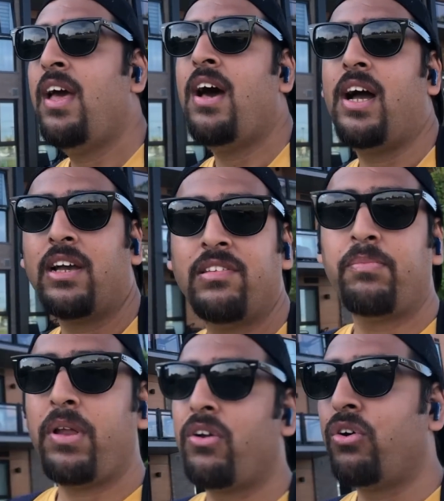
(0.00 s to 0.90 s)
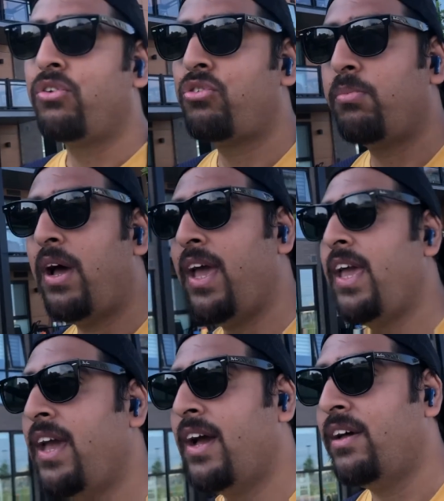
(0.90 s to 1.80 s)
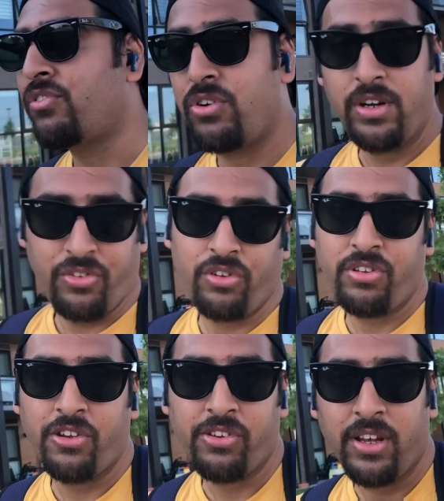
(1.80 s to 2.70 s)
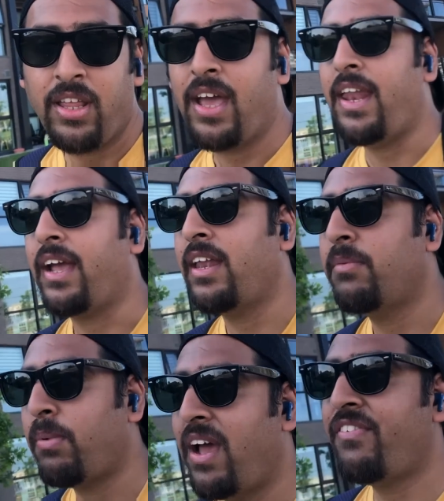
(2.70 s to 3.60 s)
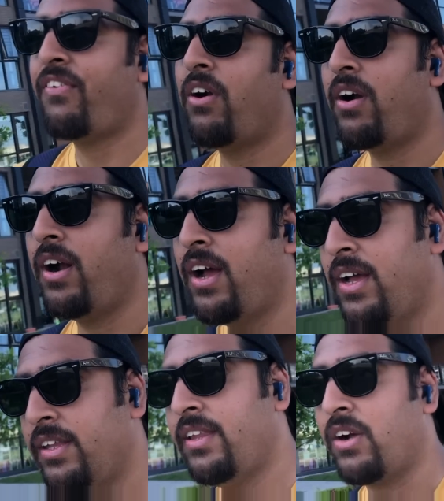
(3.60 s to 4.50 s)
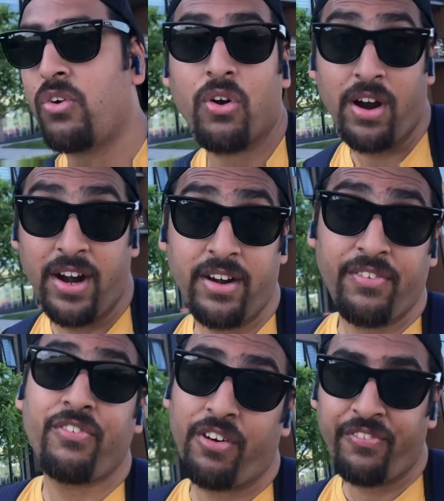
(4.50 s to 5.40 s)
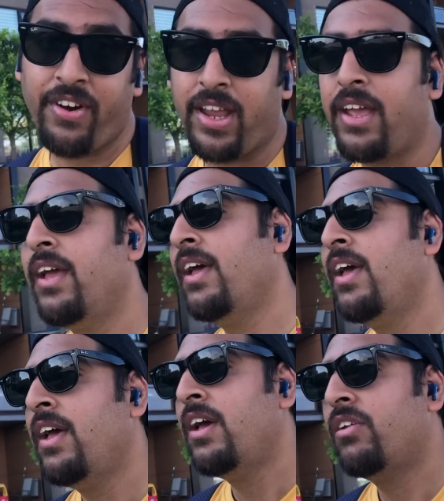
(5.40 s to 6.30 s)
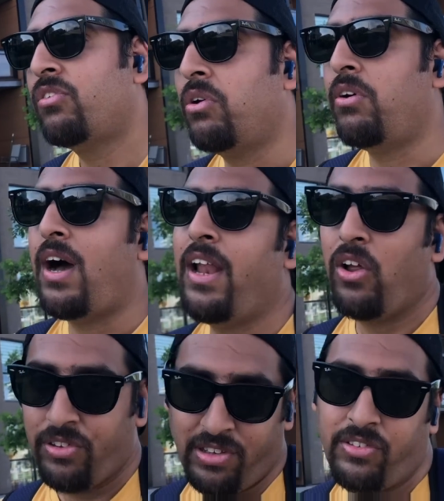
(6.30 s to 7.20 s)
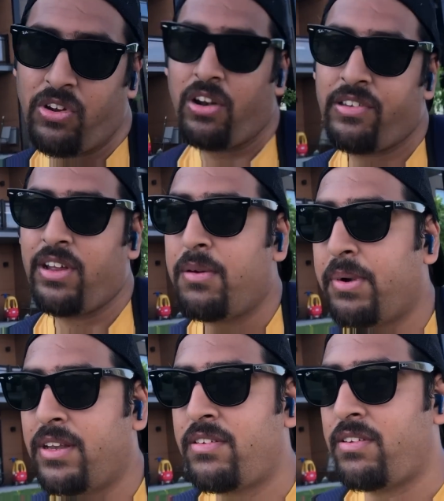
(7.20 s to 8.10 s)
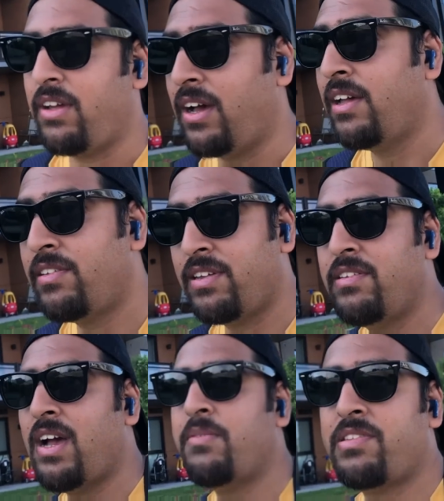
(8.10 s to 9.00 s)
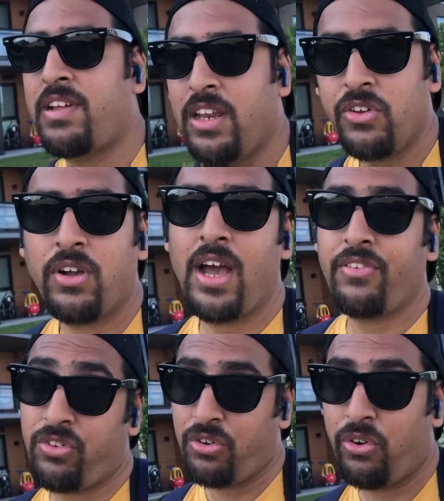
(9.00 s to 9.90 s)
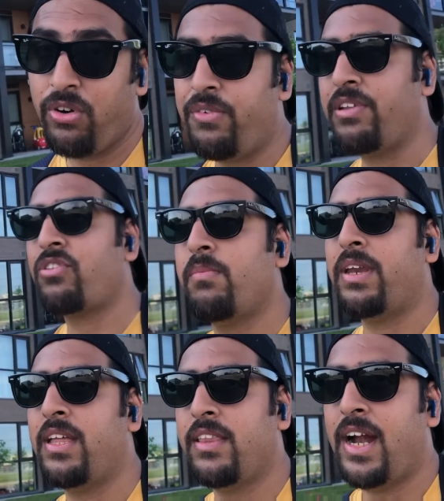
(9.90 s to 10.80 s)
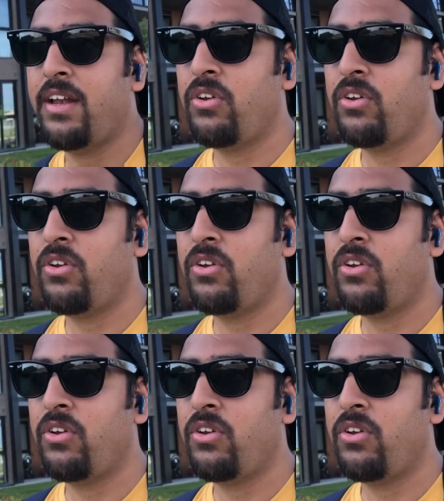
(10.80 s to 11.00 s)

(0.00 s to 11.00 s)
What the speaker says: I can simply go to my student association and I can apply for the Go card for free. So I lost $6 there, but since I'm just telling you guys, so don't waste your money in that.